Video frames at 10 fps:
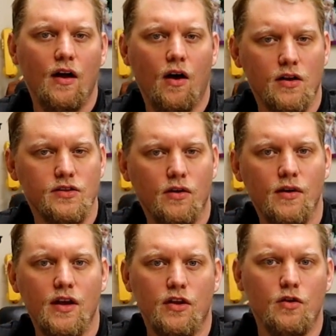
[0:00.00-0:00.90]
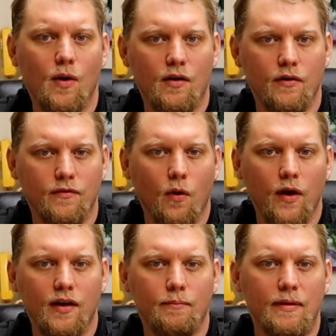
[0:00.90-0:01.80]
Also, you want to
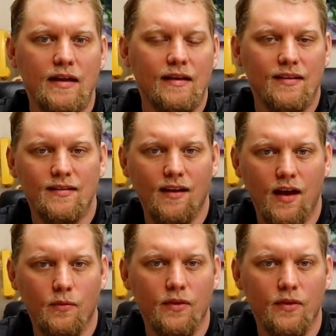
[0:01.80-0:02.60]
avoid being in the sun